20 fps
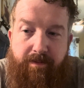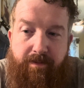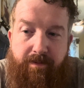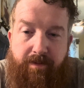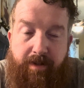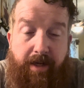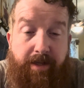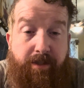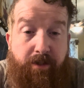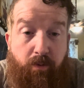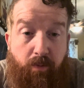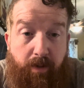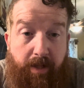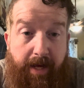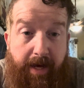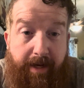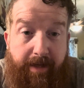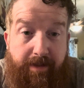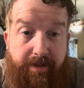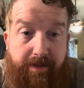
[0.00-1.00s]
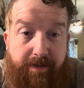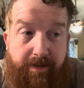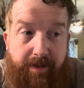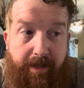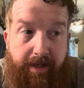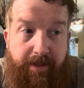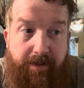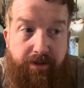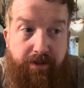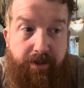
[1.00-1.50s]
nice to relax
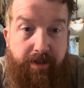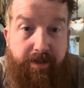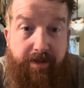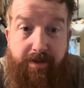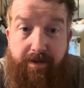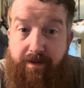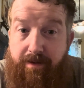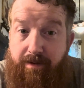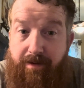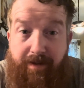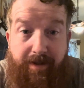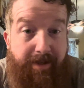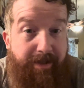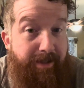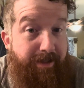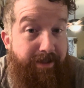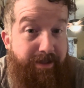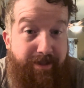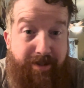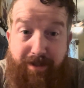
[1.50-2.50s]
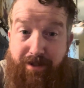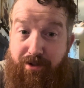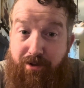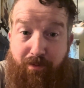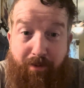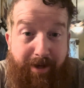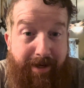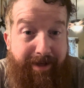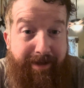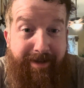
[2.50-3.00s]
and just stitch
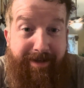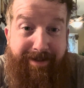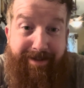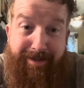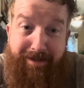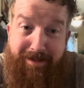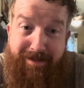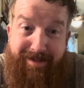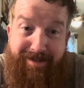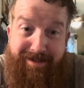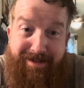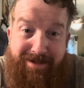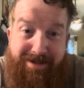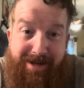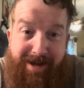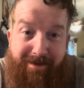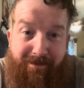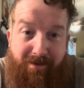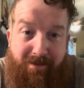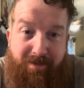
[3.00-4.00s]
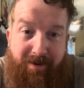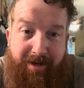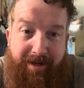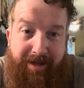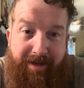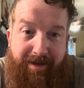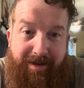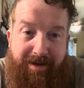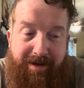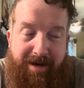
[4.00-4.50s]
away and listen to everybody.